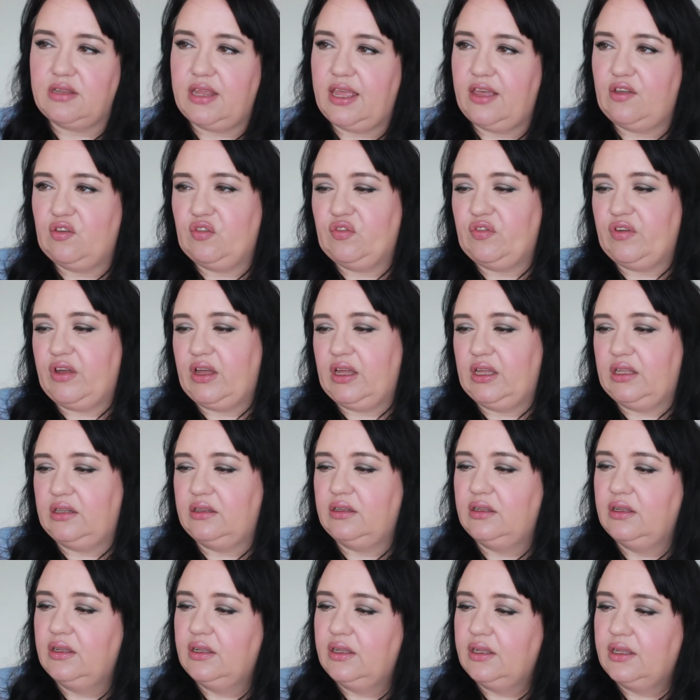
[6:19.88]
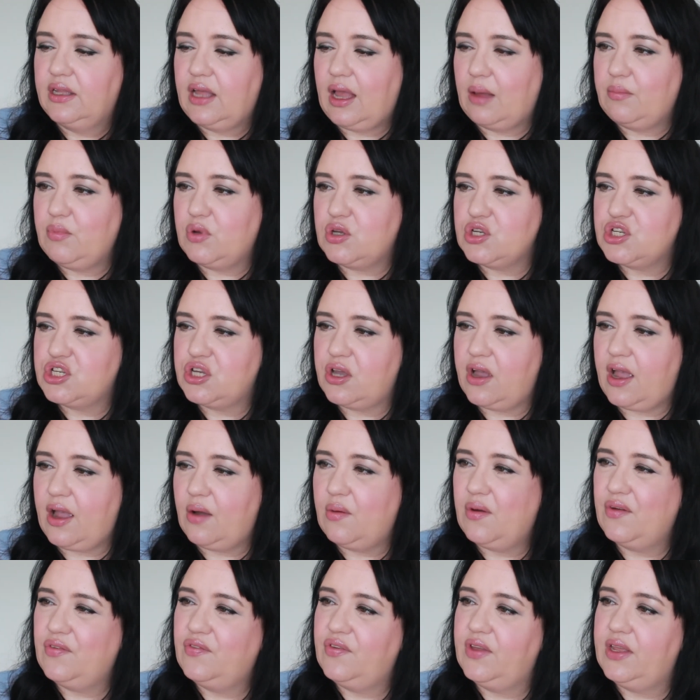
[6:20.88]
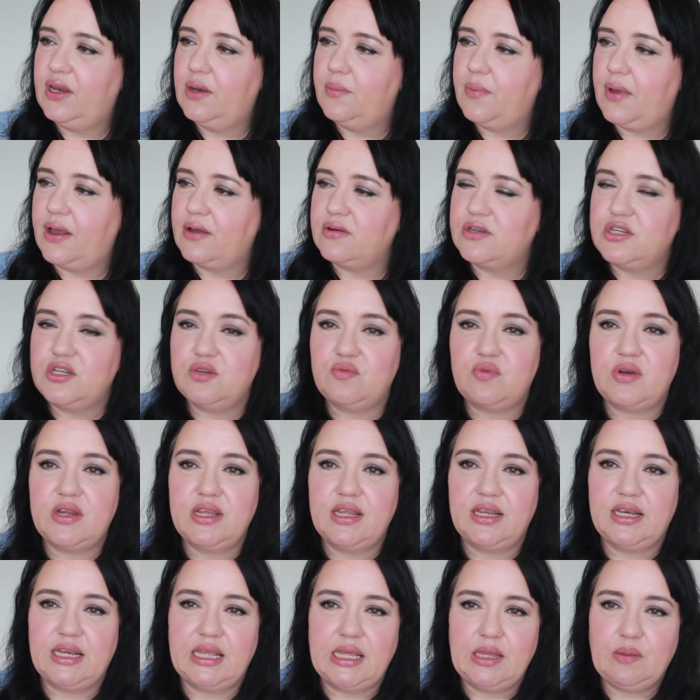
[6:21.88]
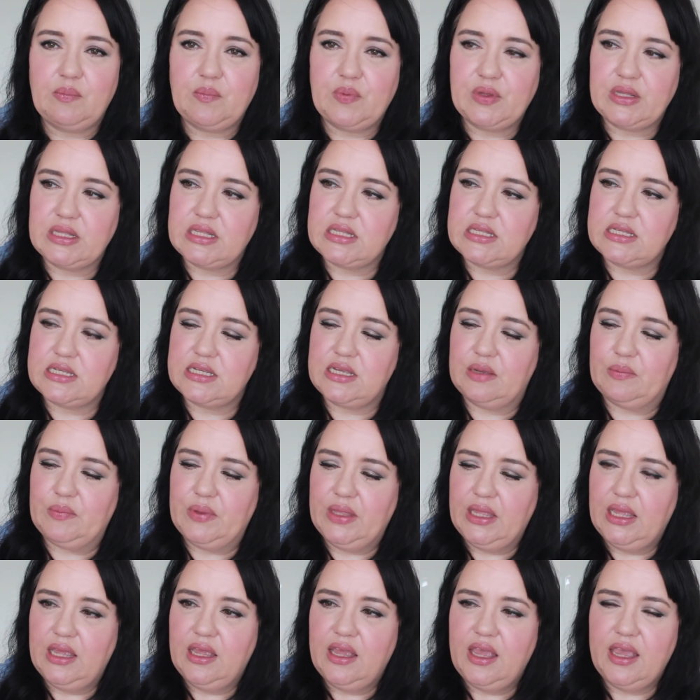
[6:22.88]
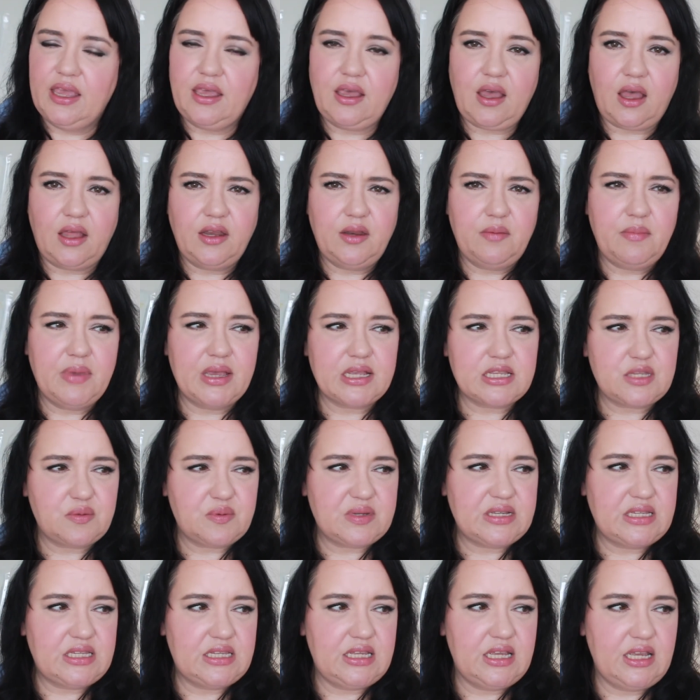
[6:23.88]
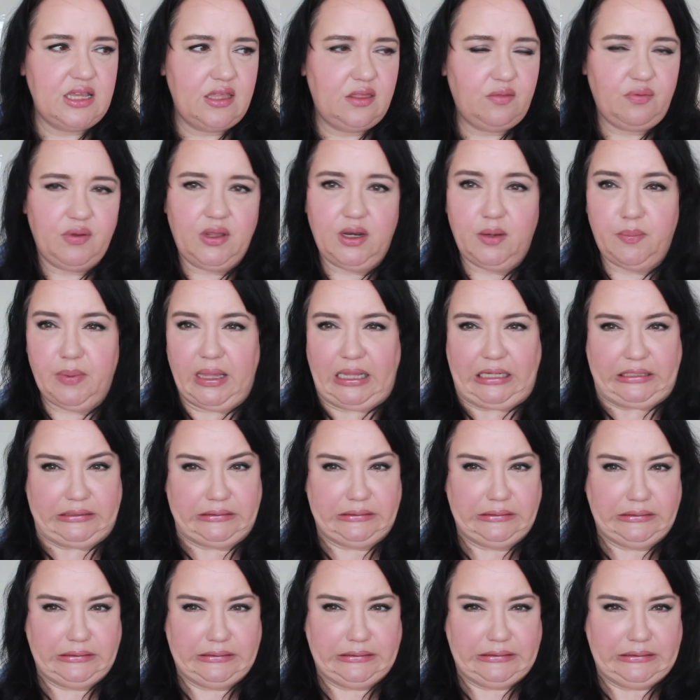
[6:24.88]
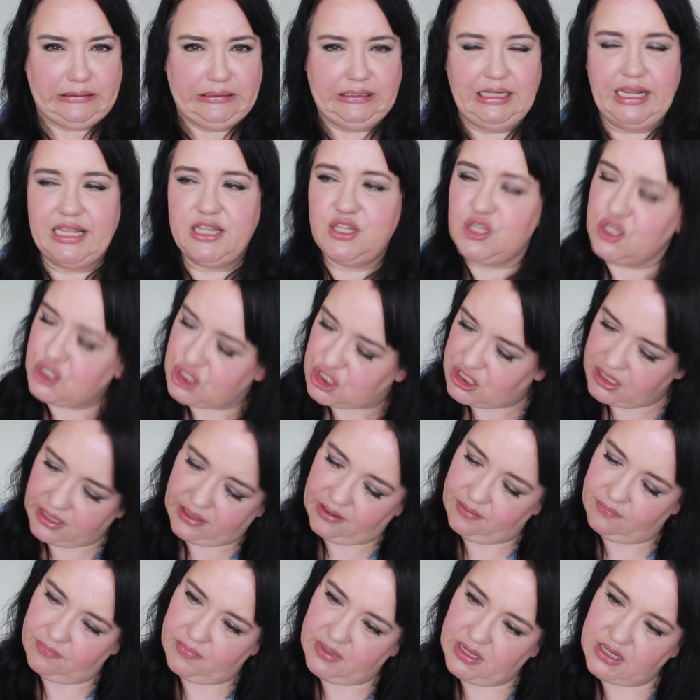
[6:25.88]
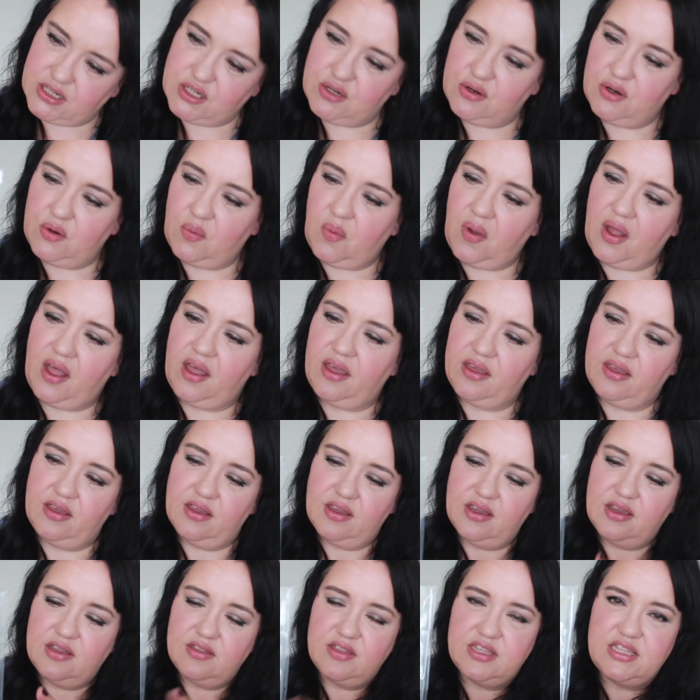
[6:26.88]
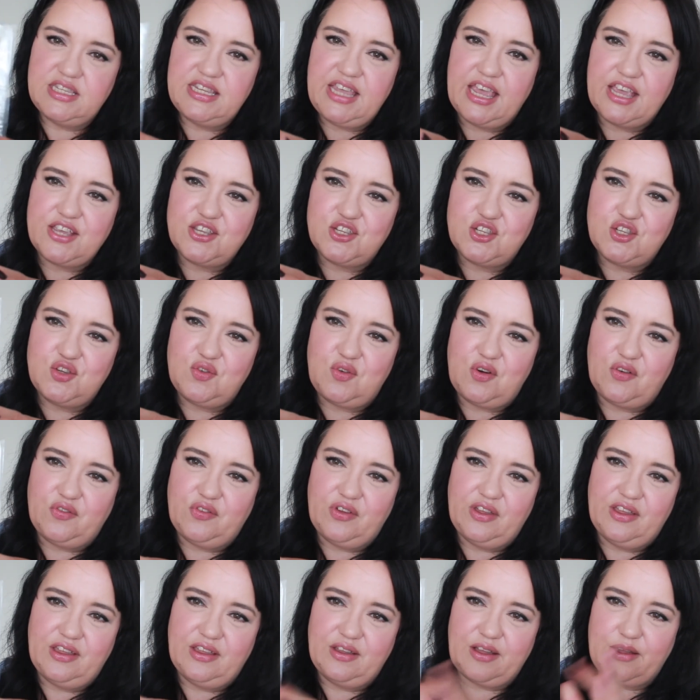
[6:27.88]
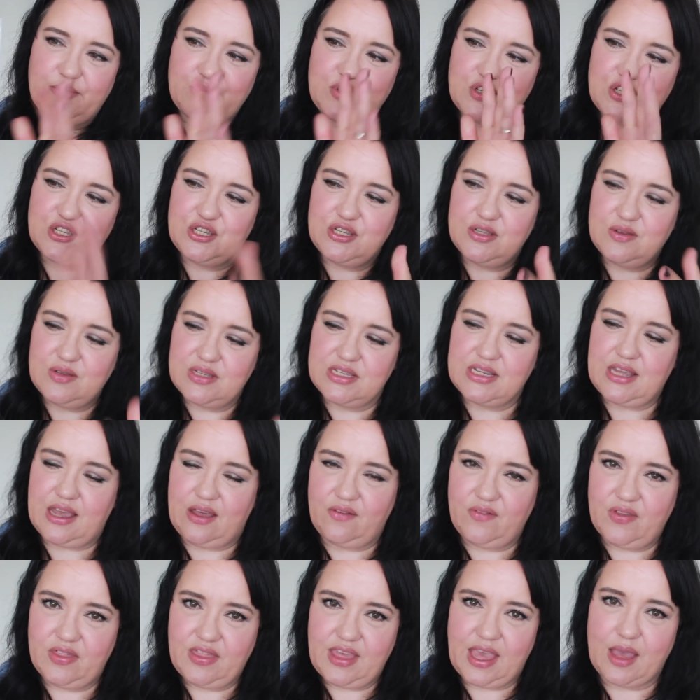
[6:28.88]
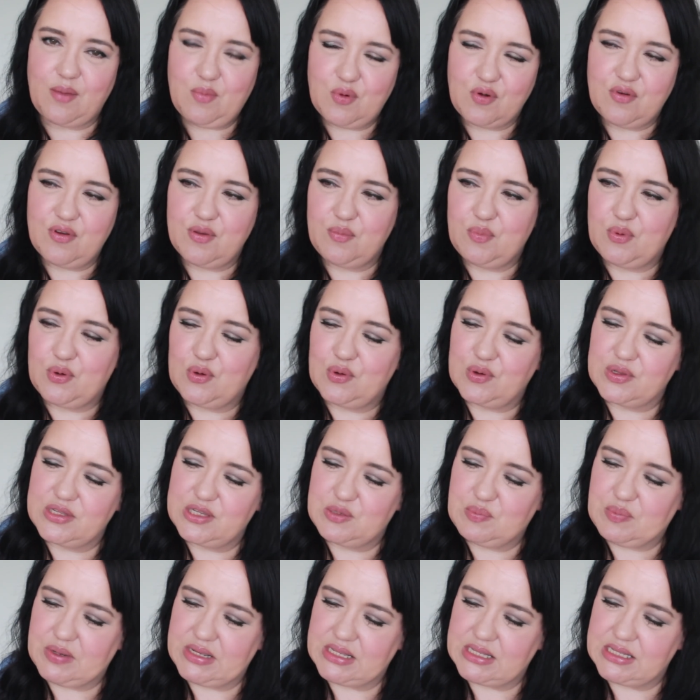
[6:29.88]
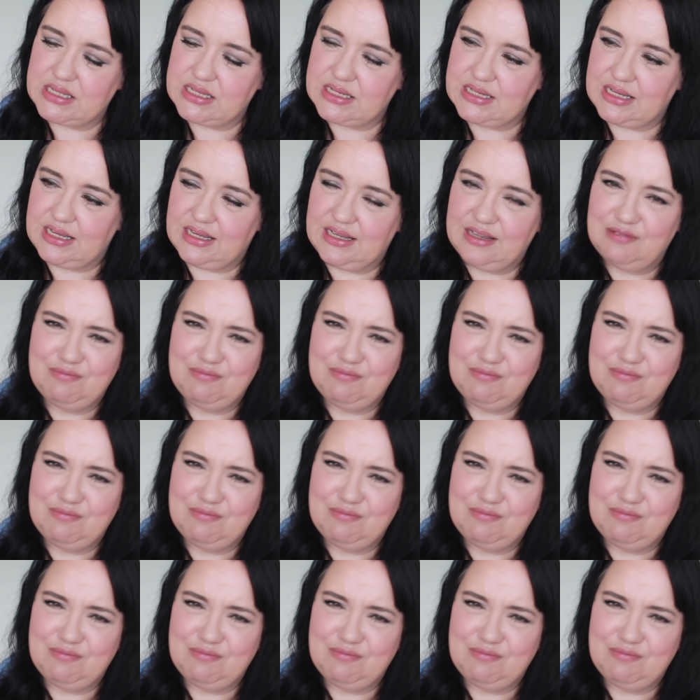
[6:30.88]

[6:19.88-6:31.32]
nail file. I'm not sure how I feel about it really, but it kind of makes my teeth feel a bit clenchy. I don't know why, the texture of it. I'm just used to having the emery boards, but